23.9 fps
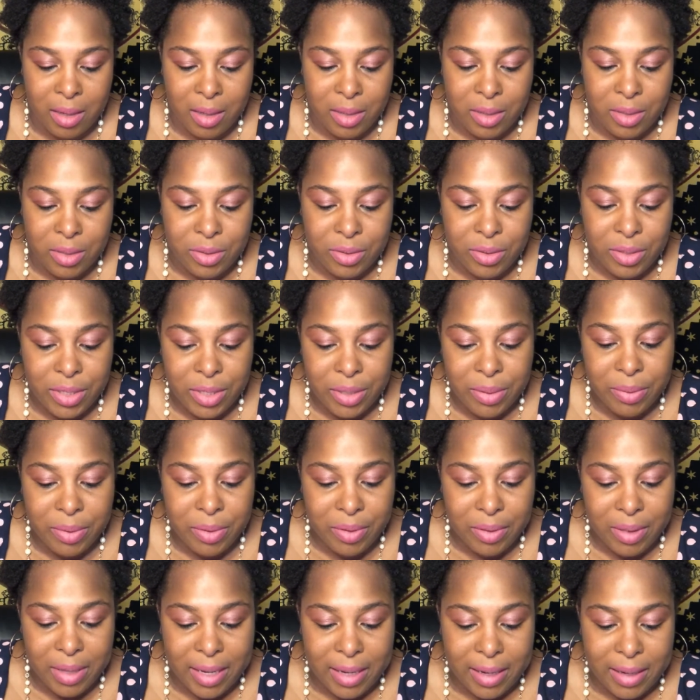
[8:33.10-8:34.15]
So she
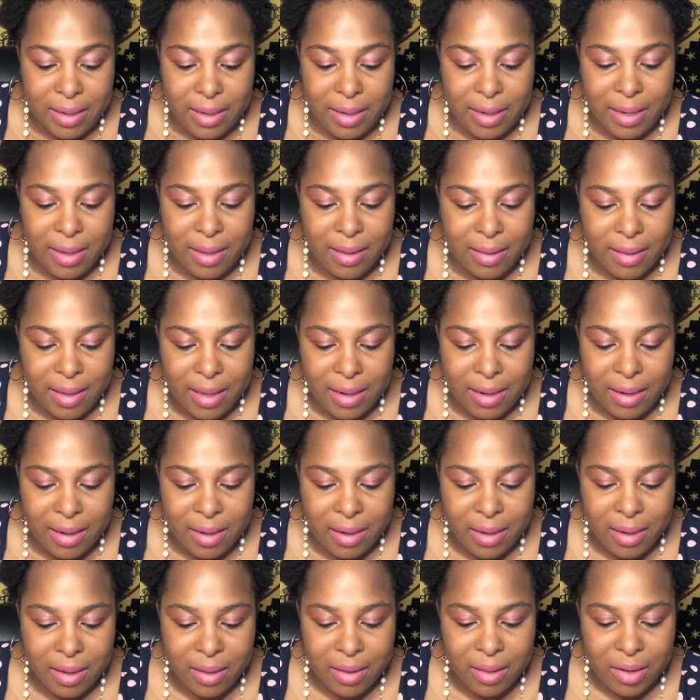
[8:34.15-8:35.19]
wrote that, and then
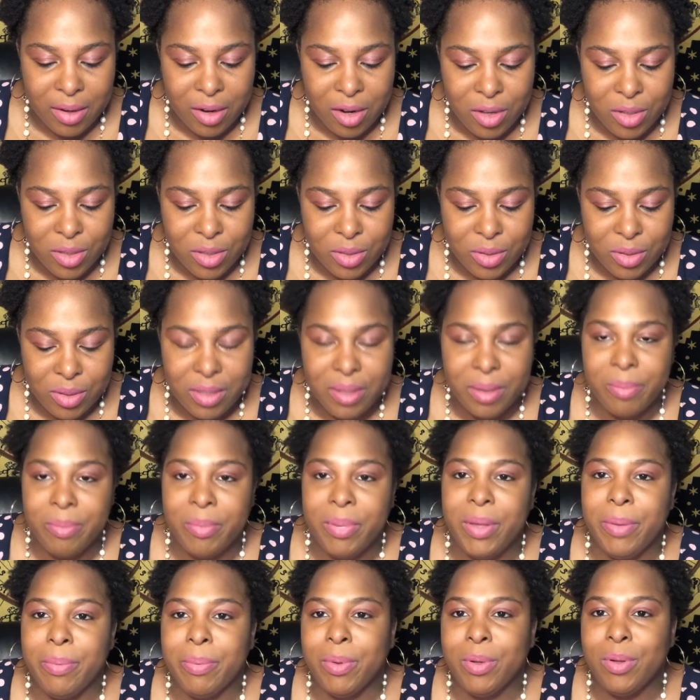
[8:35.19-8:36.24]
there are also some
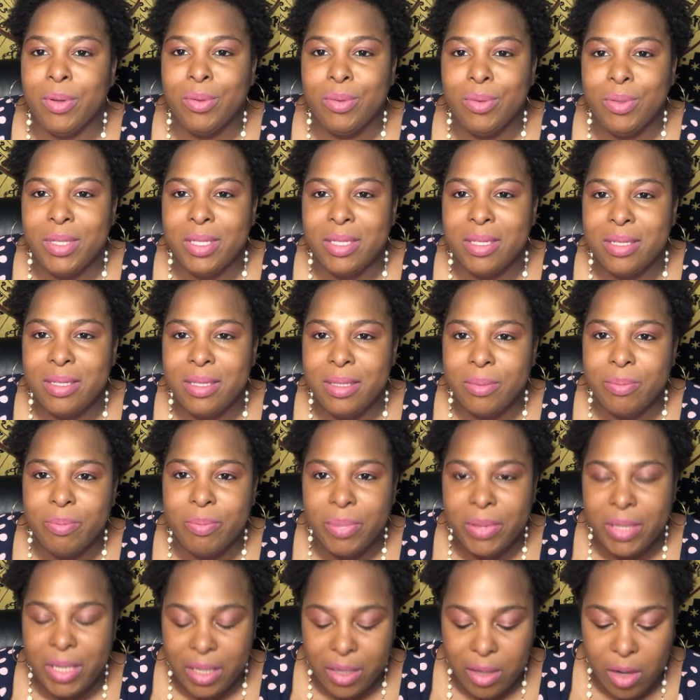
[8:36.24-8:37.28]
people who just
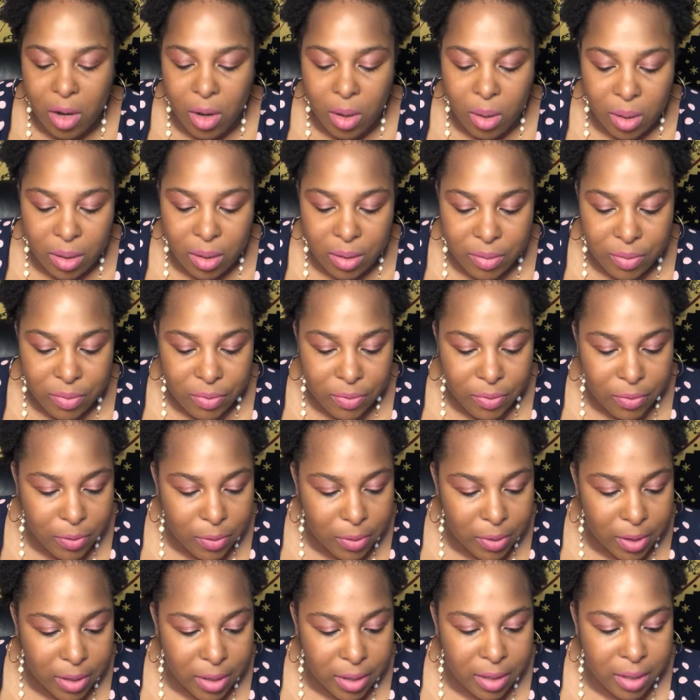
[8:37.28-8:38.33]
simply call
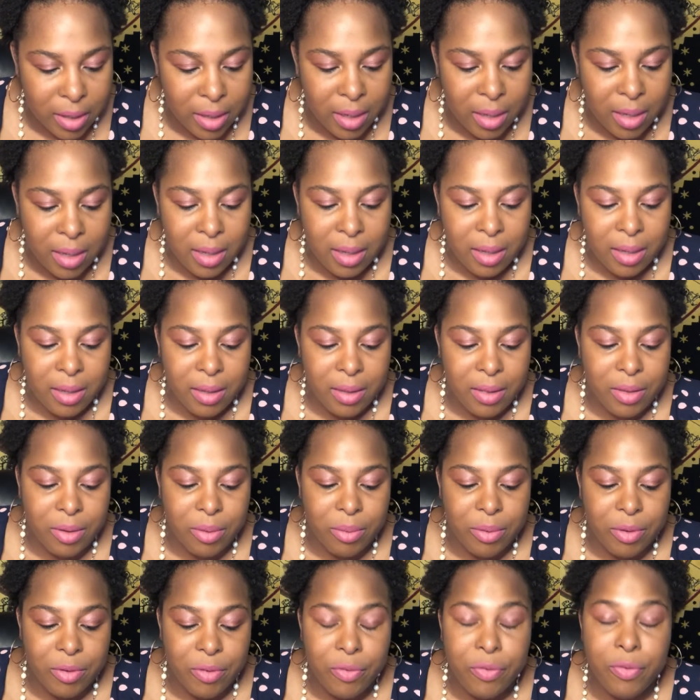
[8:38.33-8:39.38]
for the
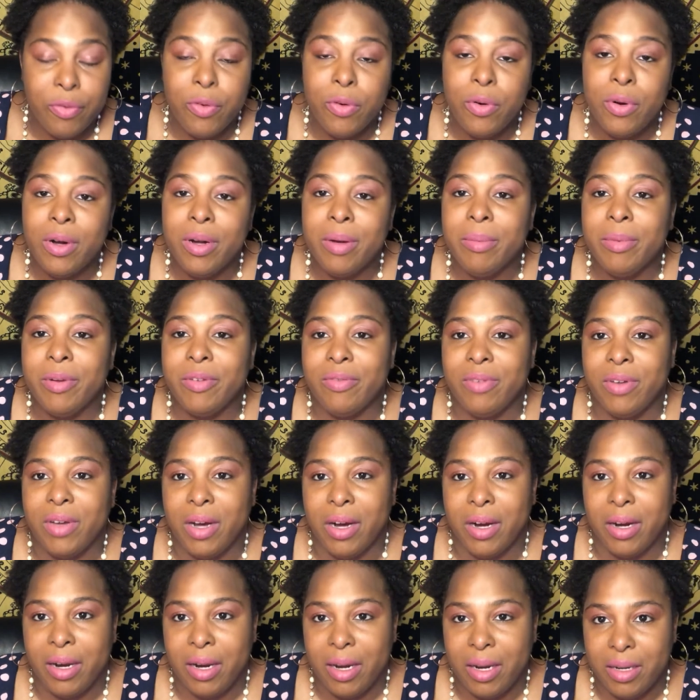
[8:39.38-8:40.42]
reform of
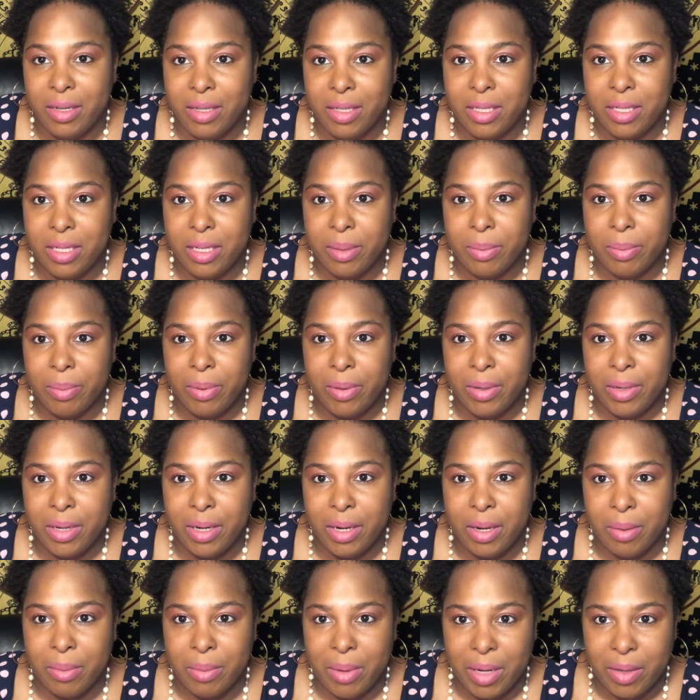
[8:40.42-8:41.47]
guardianship
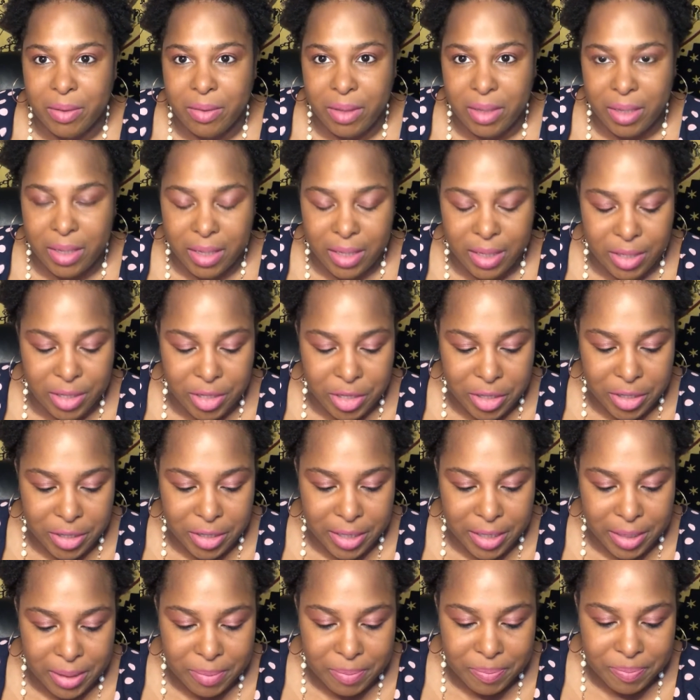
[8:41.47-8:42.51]
around the
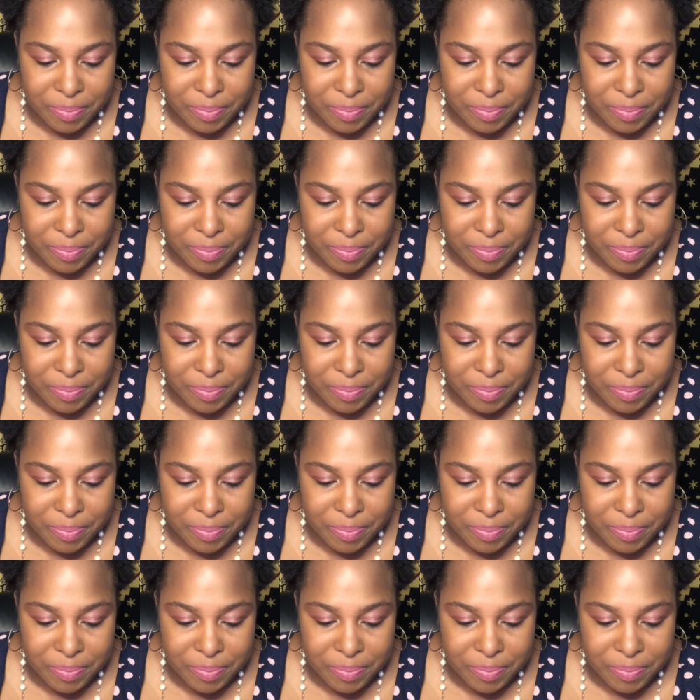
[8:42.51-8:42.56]
country.